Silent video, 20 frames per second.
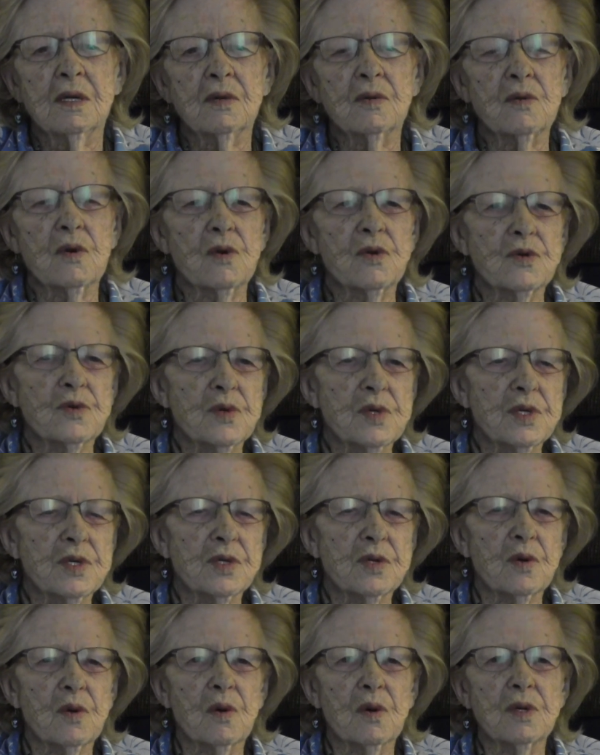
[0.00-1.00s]
grocery
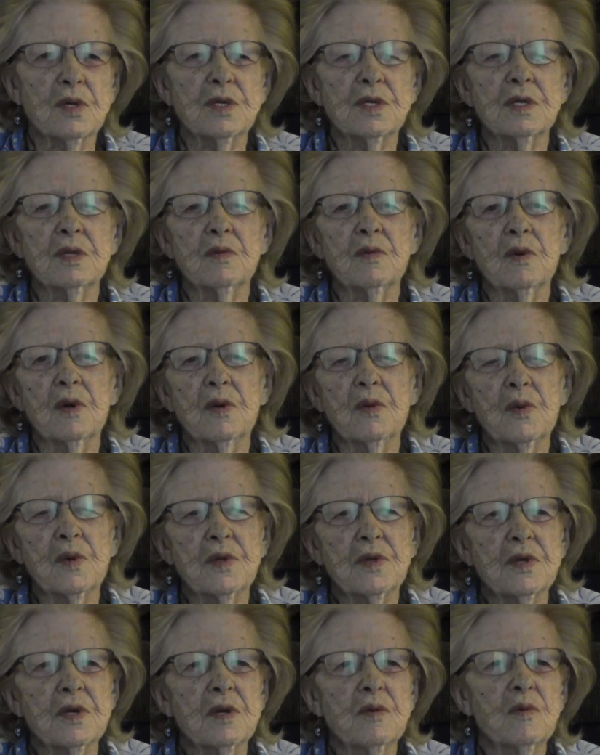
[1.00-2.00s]
stores that were
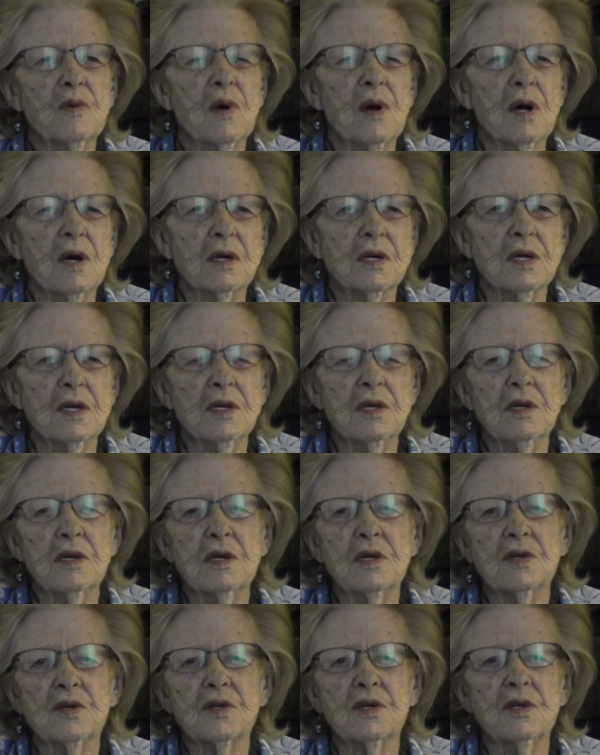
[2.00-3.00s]
within walking
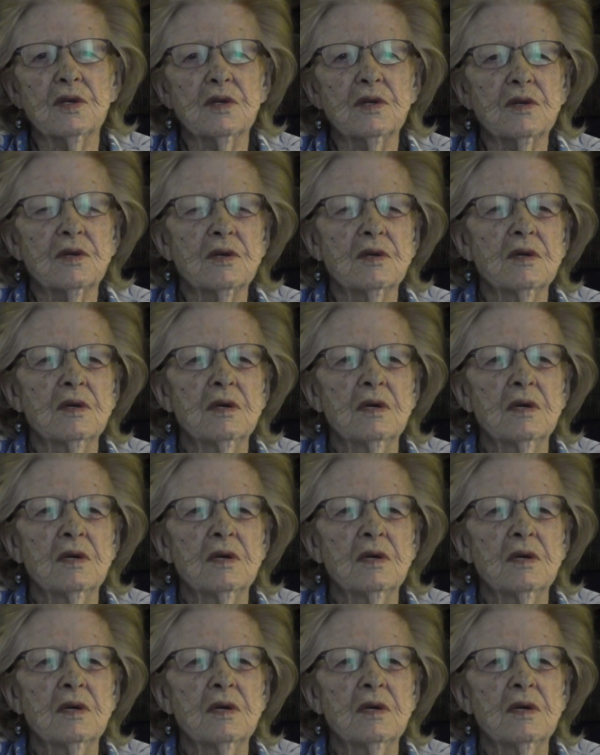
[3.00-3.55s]
distance,